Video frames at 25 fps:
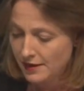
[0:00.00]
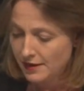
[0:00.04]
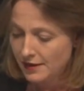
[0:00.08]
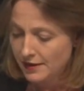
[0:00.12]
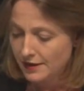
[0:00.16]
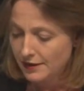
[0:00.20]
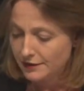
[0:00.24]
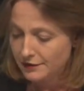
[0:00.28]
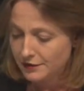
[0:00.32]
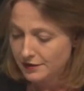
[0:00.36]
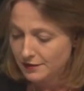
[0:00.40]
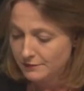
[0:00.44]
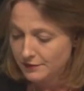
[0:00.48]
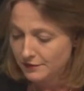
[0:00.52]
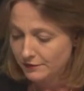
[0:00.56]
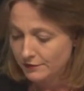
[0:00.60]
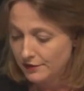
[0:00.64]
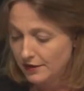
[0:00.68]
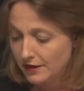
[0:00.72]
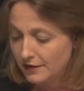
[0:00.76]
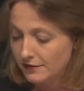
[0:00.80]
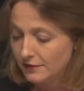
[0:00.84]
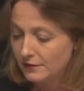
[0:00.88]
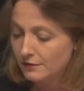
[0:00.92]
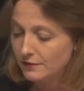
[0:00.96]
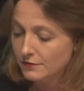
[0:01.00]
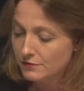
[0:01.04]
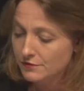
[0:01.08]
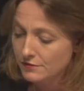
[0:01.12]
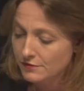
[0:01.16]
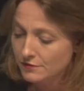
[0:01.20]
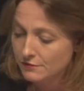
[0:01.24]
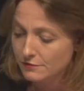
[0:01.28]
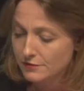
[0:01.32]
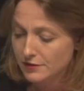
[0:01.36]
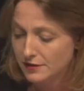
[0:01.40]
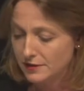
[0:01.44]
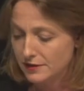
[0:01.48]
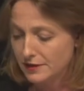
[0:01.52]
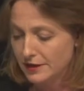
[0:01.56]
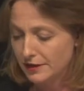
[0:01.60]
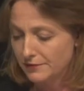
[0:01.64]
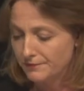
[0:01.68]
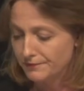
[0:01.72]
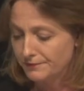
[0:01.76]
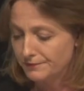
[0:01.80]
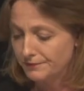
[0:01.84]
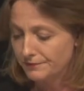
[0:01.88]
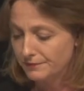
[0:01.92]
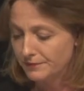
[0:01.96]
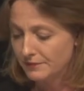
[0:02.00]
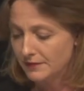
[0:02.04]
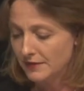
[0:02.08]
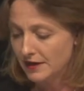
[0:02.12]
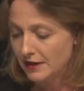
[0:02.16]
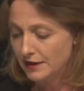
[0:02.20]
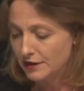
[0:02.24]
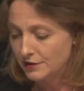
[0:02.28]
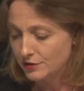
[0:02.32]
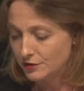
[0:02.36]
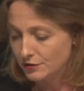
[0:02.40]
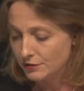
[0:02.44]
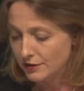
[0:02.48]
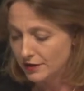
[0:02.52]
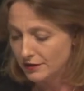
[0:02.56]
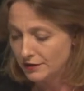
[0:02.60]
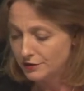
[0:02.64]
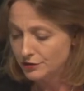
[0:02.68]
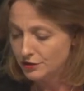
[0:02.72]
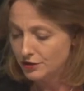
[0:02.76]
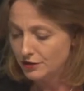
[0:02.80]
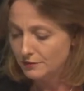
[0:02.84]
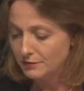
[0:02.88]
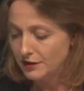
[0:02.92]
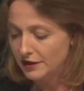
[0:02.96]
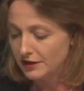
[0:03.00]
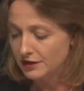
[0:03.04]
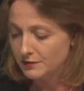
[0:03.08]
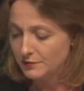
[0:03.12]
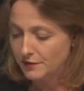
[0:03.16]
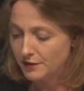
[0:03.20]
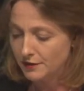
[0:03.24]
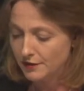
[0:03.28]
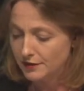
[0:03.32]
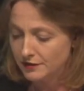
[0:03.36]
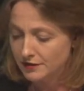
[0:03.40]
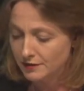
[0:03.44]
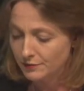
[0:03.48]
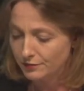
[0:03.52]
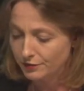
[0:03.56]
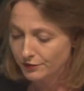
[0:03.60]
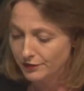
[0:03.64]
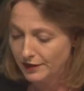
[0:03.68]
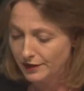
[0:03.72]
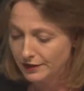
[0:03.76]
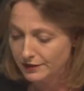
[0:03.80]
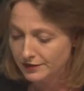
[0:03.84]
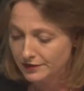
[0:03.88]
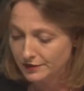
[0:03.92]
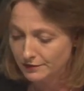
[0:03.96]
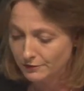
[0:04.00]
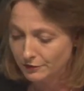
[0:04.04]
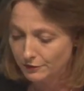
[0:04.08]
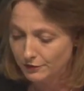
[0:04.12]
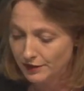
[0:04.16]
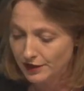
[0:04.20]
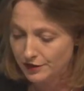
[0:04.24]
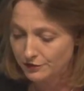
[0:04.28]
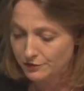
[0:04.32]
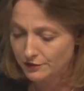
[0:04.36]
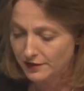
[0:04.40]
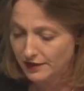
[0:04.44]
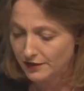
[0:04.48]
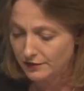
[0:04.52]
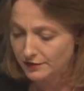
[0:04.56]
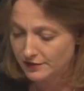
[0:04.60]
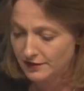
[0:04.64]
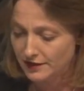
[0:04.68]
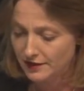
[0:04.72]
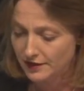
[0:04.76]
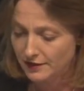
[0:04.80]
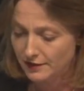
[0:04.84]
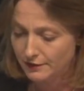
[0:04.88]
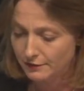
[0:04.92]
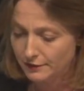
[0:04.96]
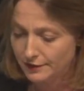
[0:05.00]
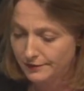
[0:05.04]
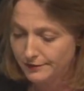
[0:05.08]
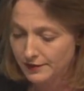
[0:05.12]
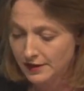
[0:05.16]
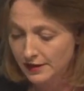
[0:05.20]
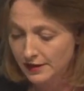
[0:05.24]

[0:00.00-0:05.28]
in terms of looking at the Lutheran history and the German experience and putting some greet trails there, and